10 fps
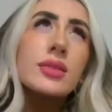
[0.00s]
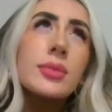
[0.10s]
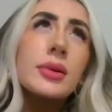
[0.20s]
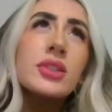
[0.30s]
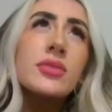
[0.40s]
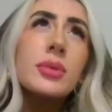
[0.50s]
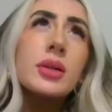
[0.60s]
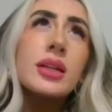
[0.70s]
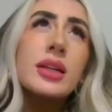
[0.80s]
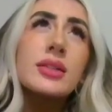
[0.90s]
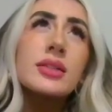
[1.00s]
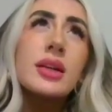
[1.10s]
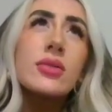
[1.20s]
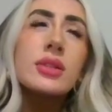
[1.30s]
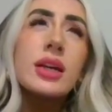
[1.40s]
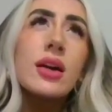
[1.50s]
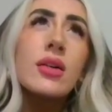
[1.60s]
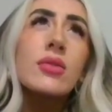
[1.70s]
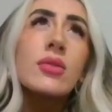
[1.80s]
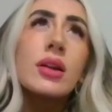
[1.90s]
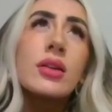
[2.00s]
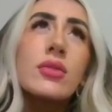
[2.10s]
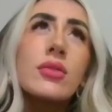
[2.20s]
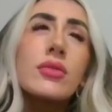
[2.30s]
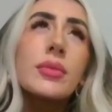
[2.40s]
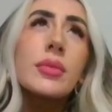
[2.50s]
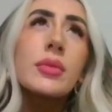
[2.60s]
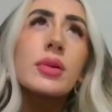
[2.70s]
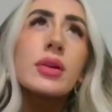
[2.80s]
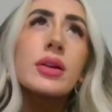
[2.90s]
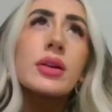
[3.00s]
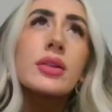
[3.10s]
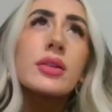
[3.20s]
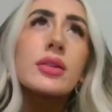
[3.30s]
a bunch of buildings downtown. I don't remember